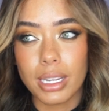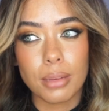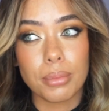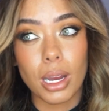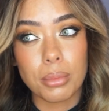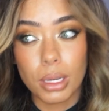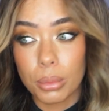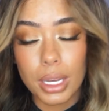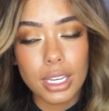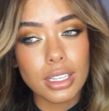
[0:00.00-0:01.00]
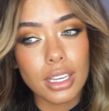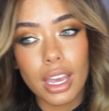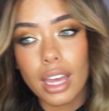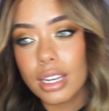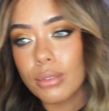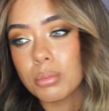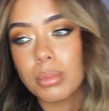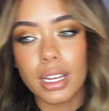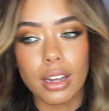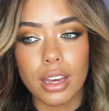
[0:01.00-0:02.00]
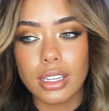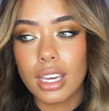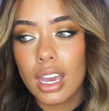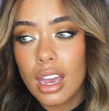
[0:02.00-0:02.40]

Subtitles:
him buy me a wig, and it would be like,